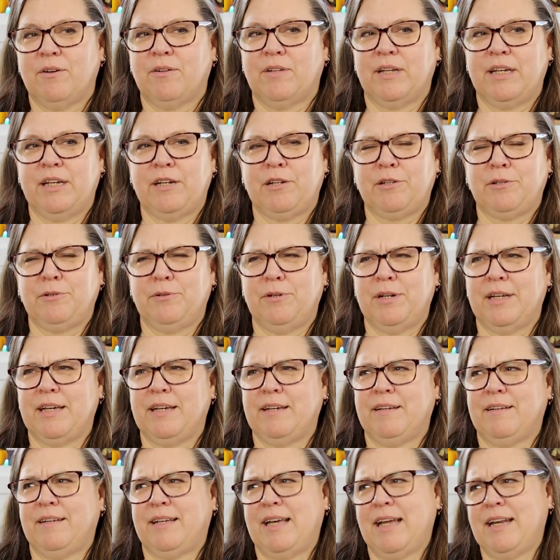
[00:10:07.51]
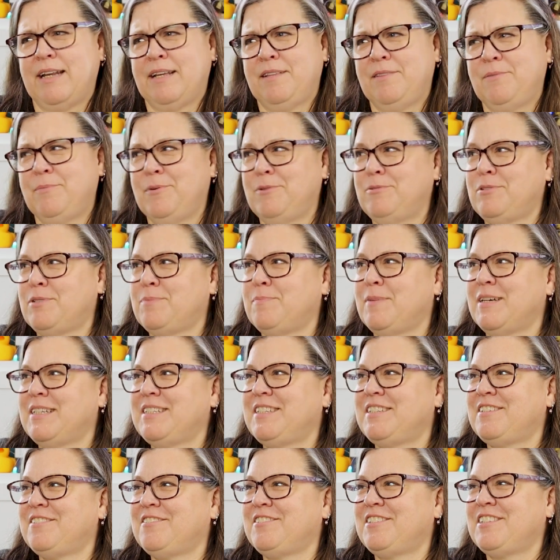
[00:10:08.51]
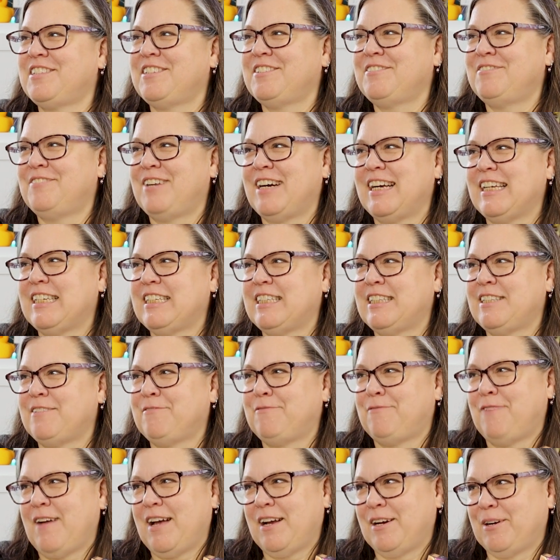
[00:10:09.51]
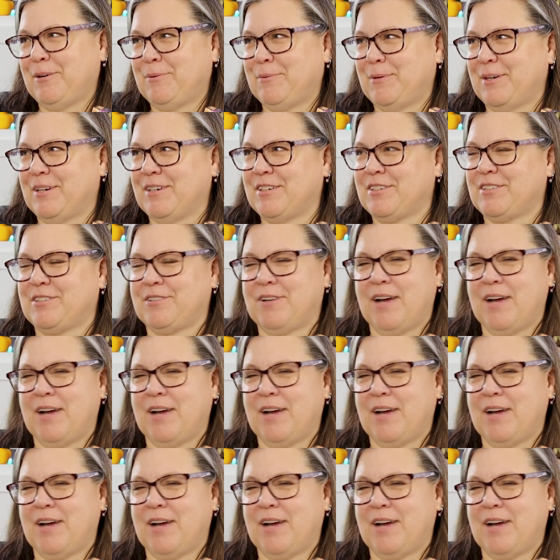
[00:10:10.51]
including getting the most monsters to watch the fireworks,